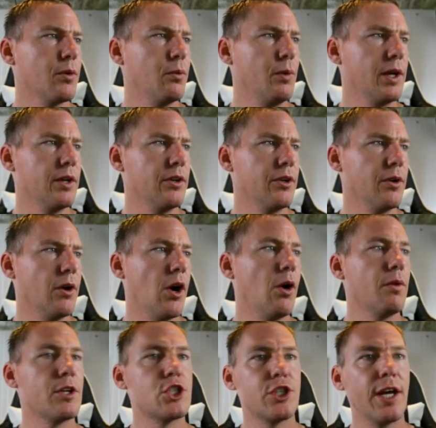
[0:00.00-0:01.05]
We can do,
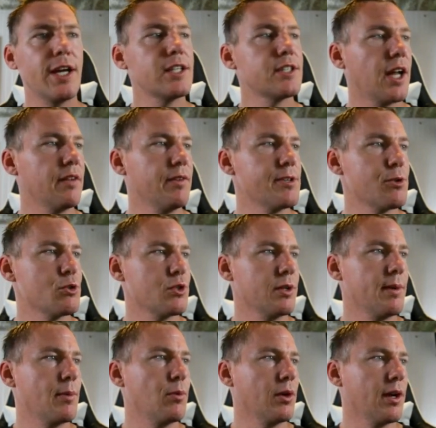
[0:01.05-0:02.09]
oh, the shake's kind of
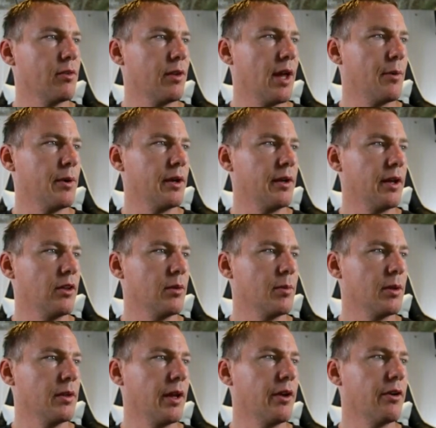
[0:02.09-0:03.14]
interesting. Maybe we'll cover that one a
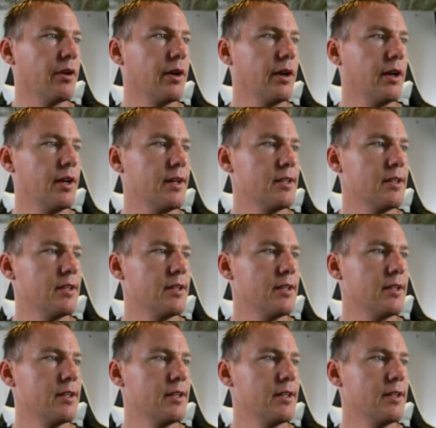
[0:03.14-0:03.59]
little bit later.